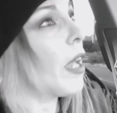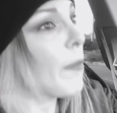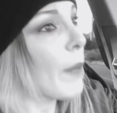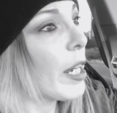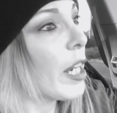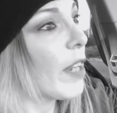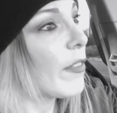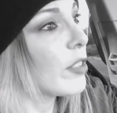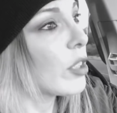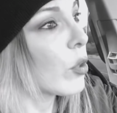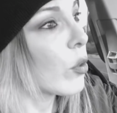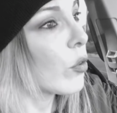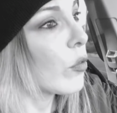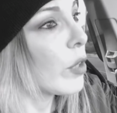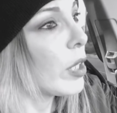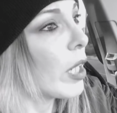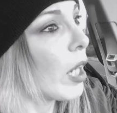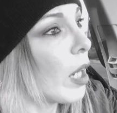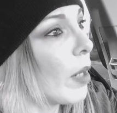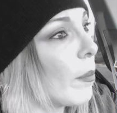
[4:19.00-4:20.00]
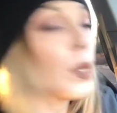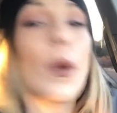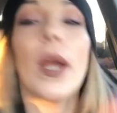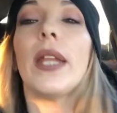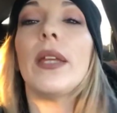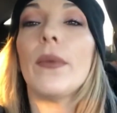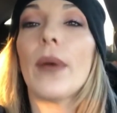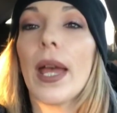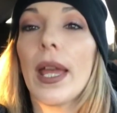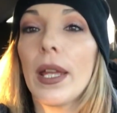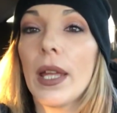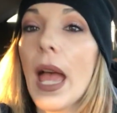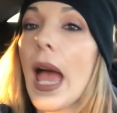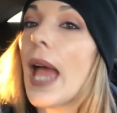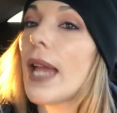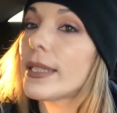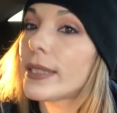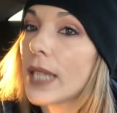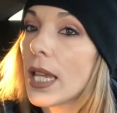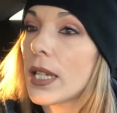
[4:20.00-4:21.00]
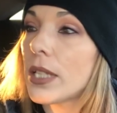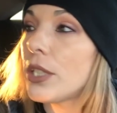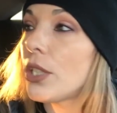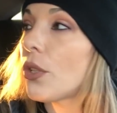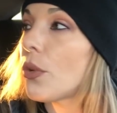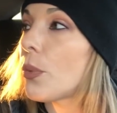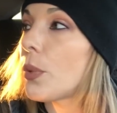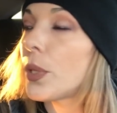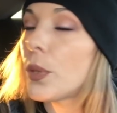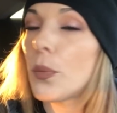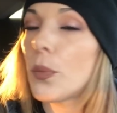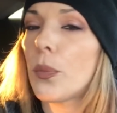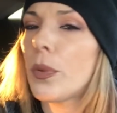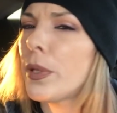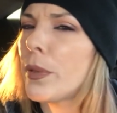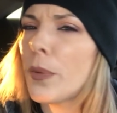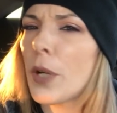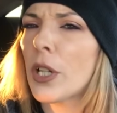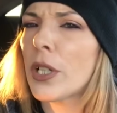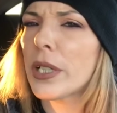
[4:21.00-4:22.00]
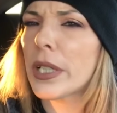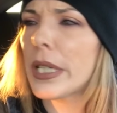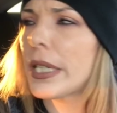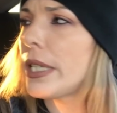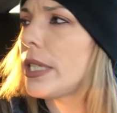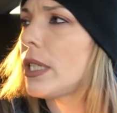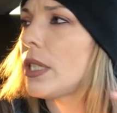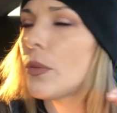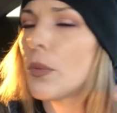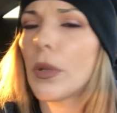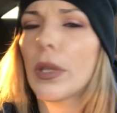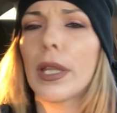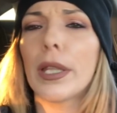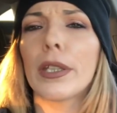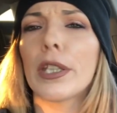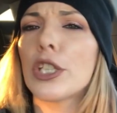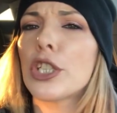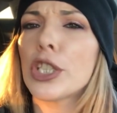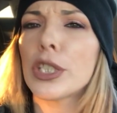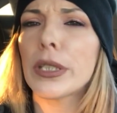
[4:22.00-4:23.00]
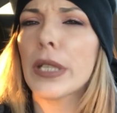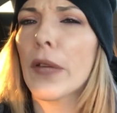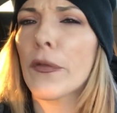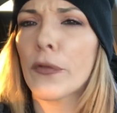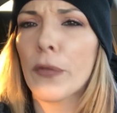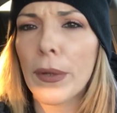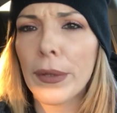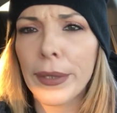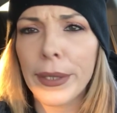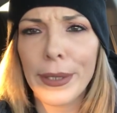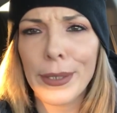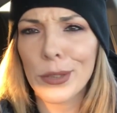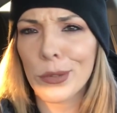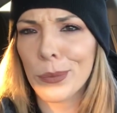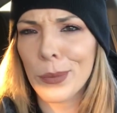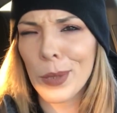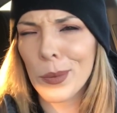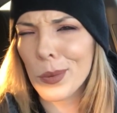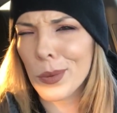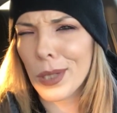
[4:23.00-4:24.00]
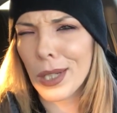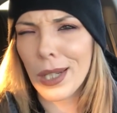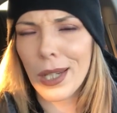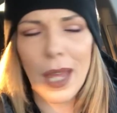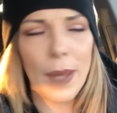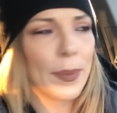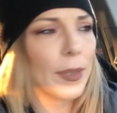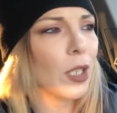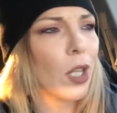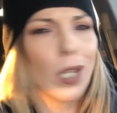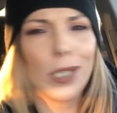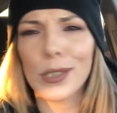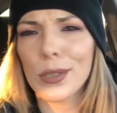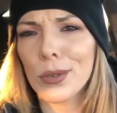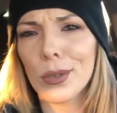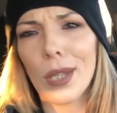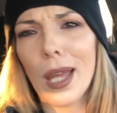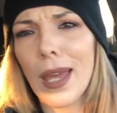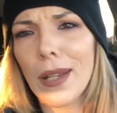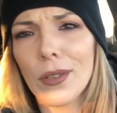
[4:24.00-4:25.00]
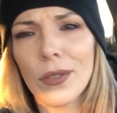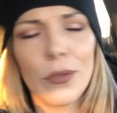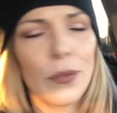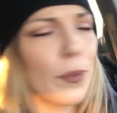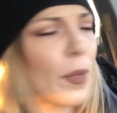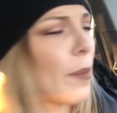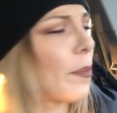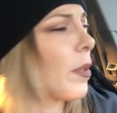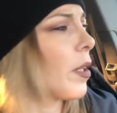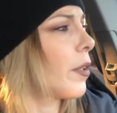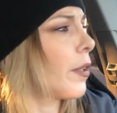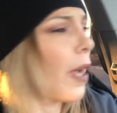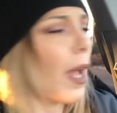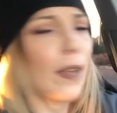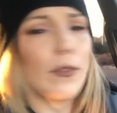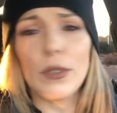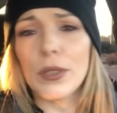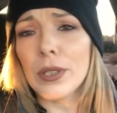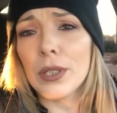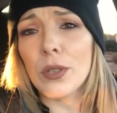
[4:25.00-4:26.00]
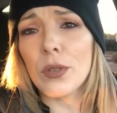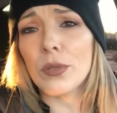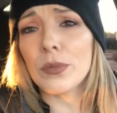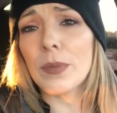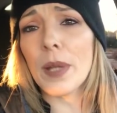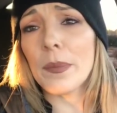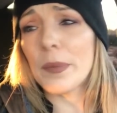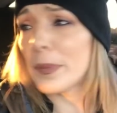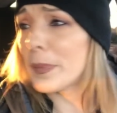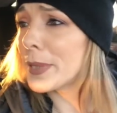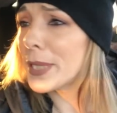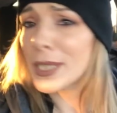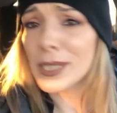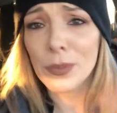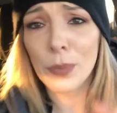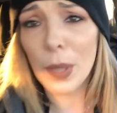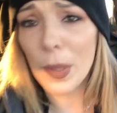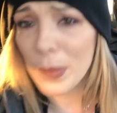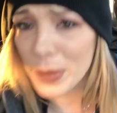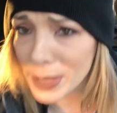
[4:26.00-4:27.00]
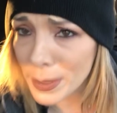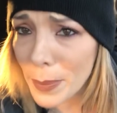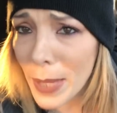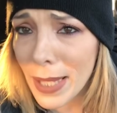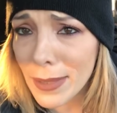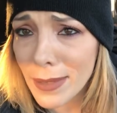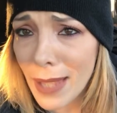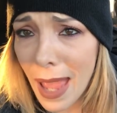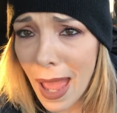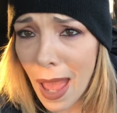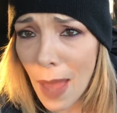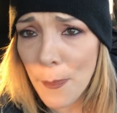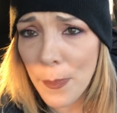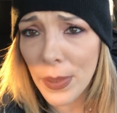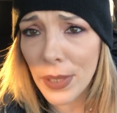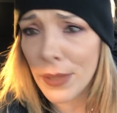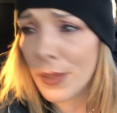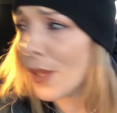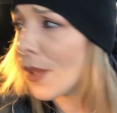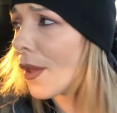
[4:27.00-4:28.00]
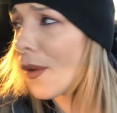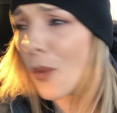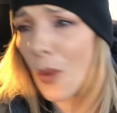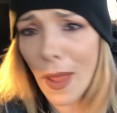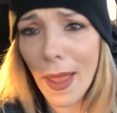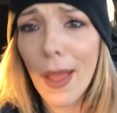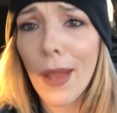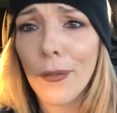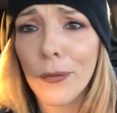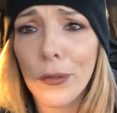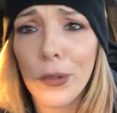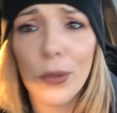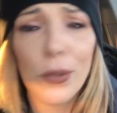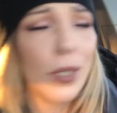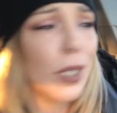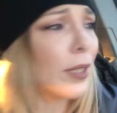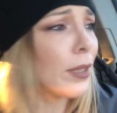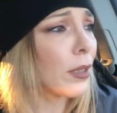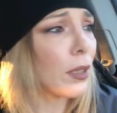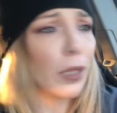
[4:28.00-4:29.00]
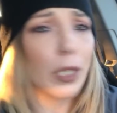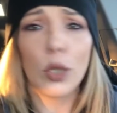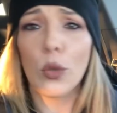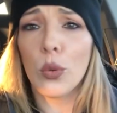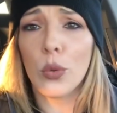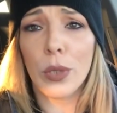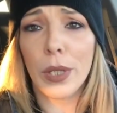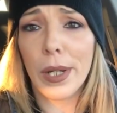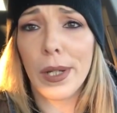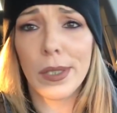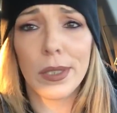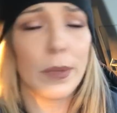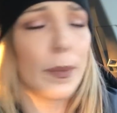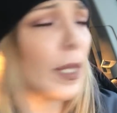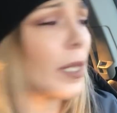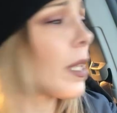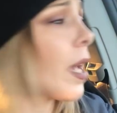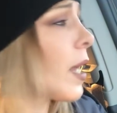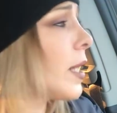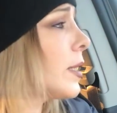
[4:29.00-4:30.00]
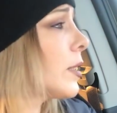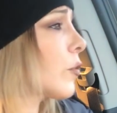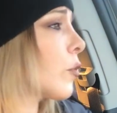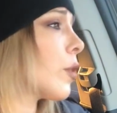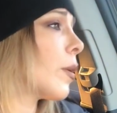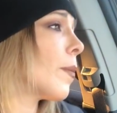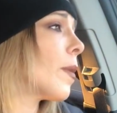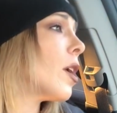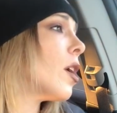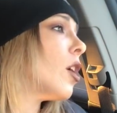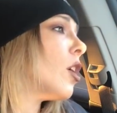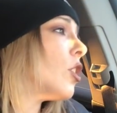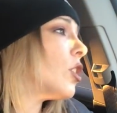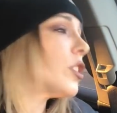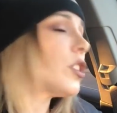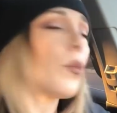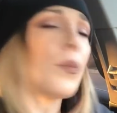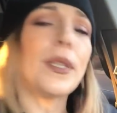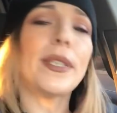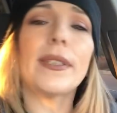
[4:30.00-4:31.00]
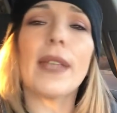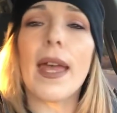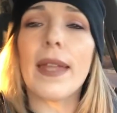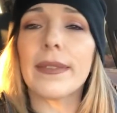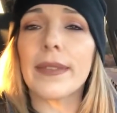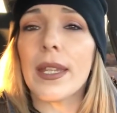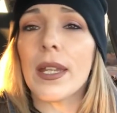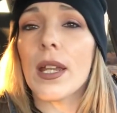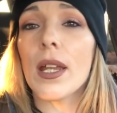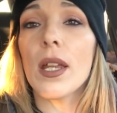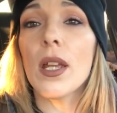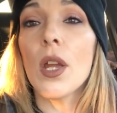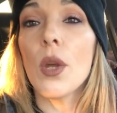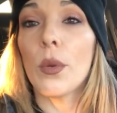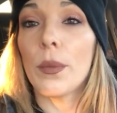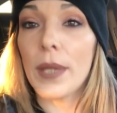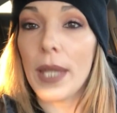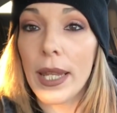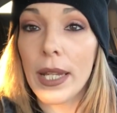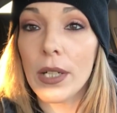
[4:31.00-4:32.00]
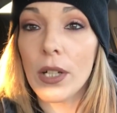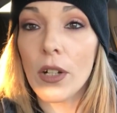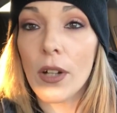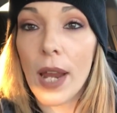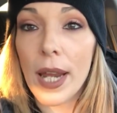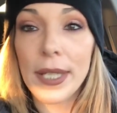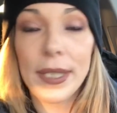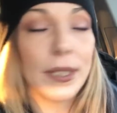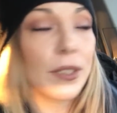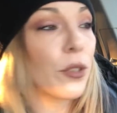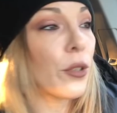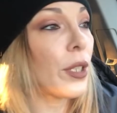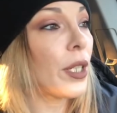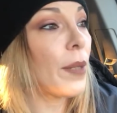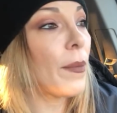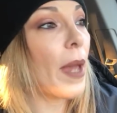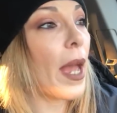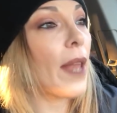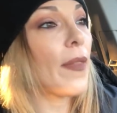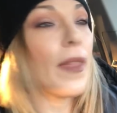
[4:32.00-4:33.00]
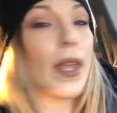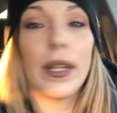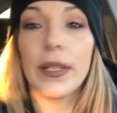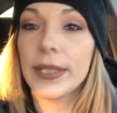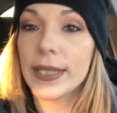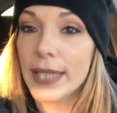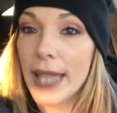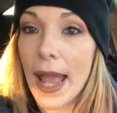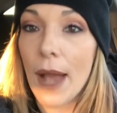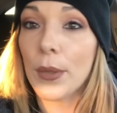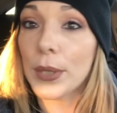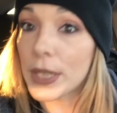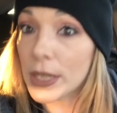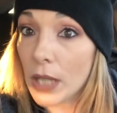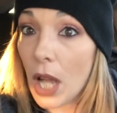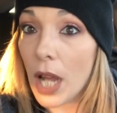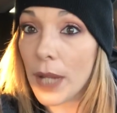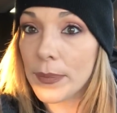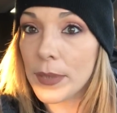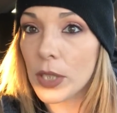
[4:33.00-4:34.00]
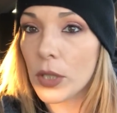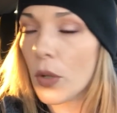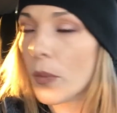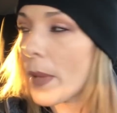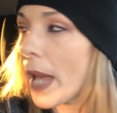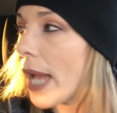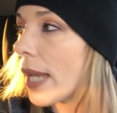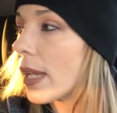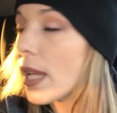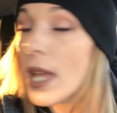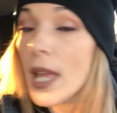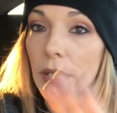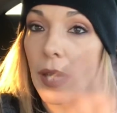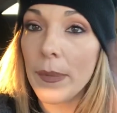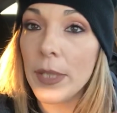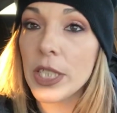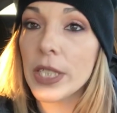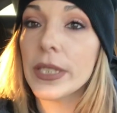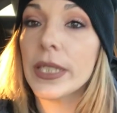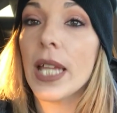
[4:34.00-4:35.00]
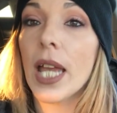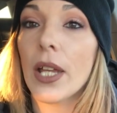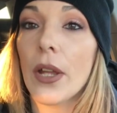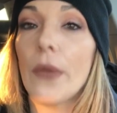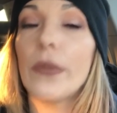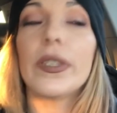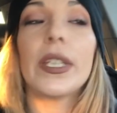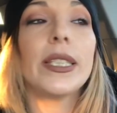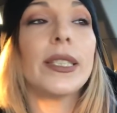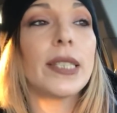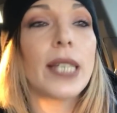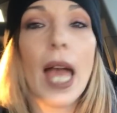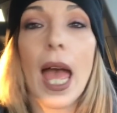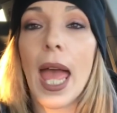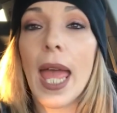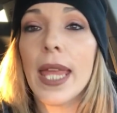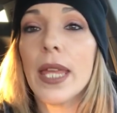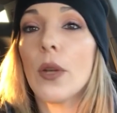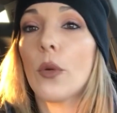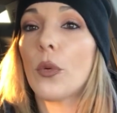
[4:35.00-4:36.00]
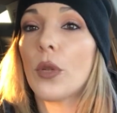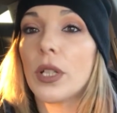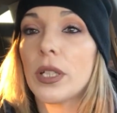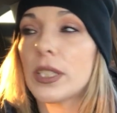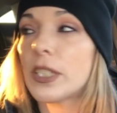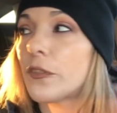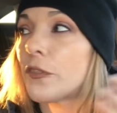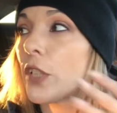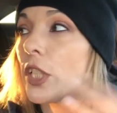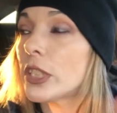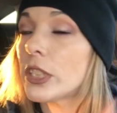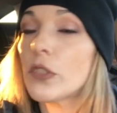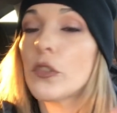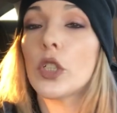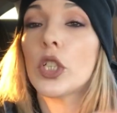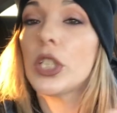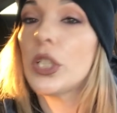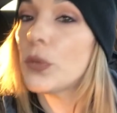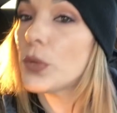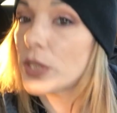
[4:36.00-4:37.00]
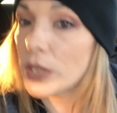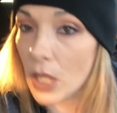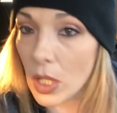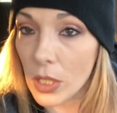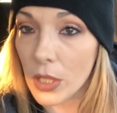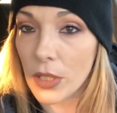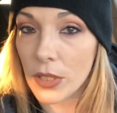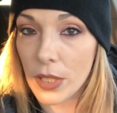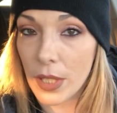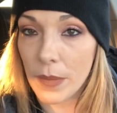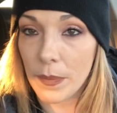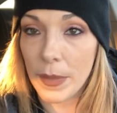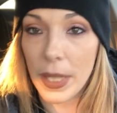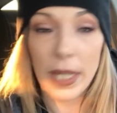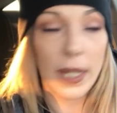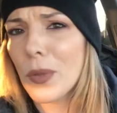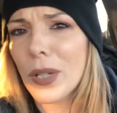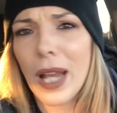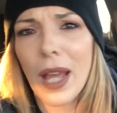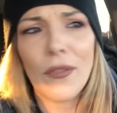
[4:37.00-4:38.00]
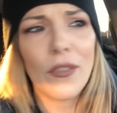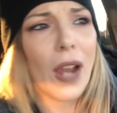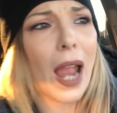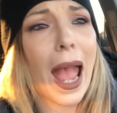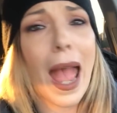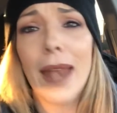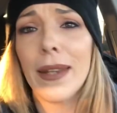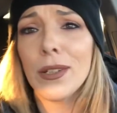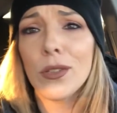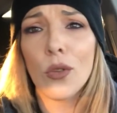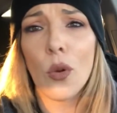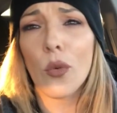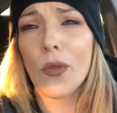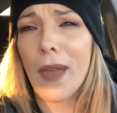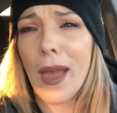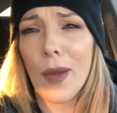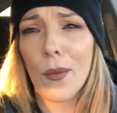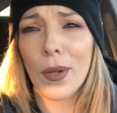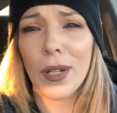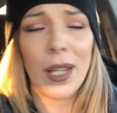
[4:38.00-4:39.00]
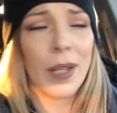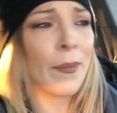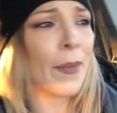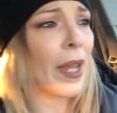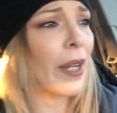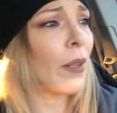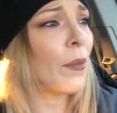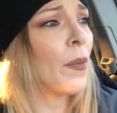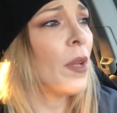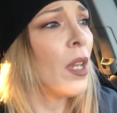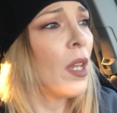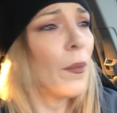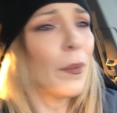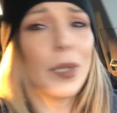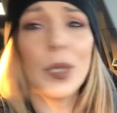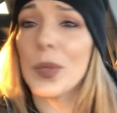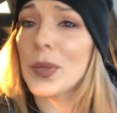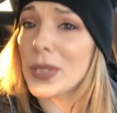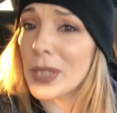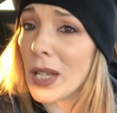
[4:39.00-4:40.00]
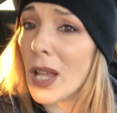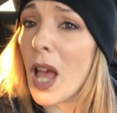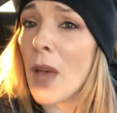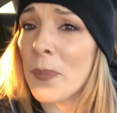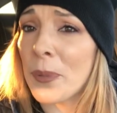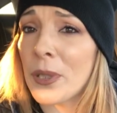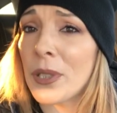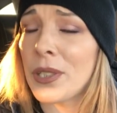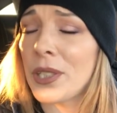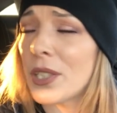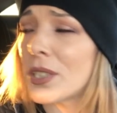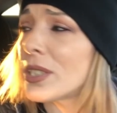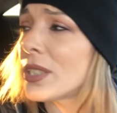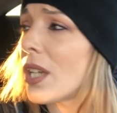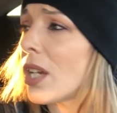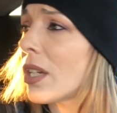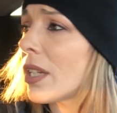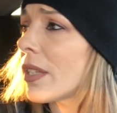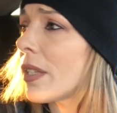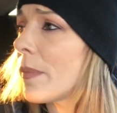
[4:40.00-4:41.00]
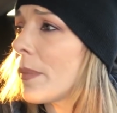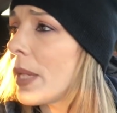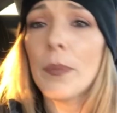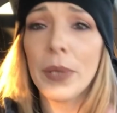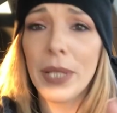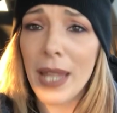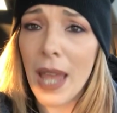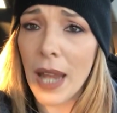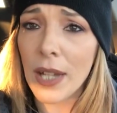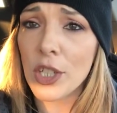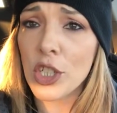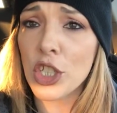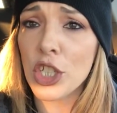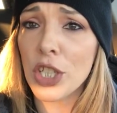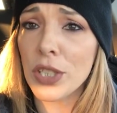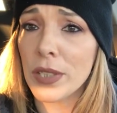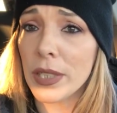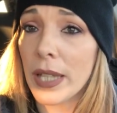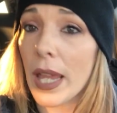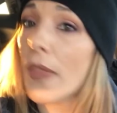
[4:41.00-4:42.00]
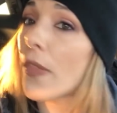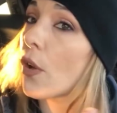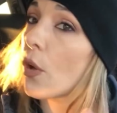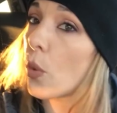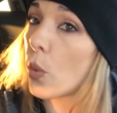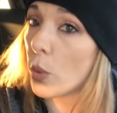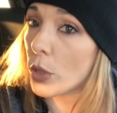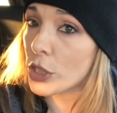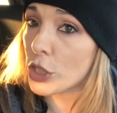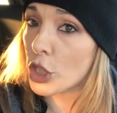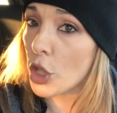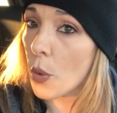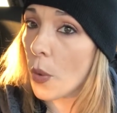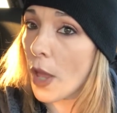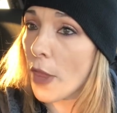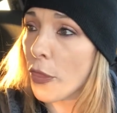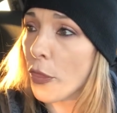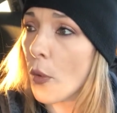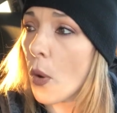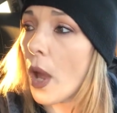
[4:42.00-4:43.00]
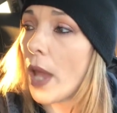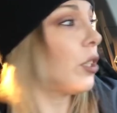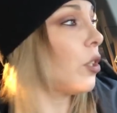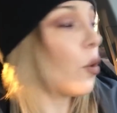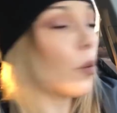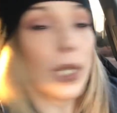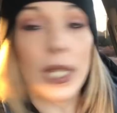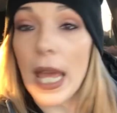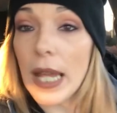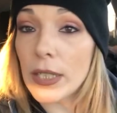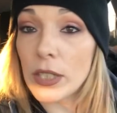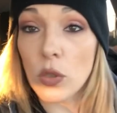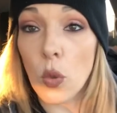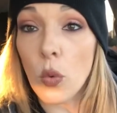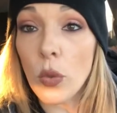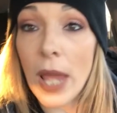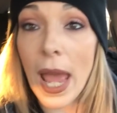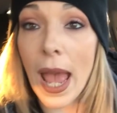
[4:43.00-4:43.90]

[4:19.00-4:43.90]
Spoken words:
I might have to go to rehab. So anyway, I said, you know, we weren't going to eat. We're like, let's just get Friendly's, or maybe we got an appetizer. I don't remember. I really don't remember, because what was about to happen after this, like, who cares about the ice cream? So we sat there, we ate our ice cream, and then it's time to go back. Let me just tell you, this guy was, first of all, he was younger than me. Whatever, I didn't know that when I met him, but he was a couple of years younger than me. But he had his shit together, or so I thought. You know, he had his own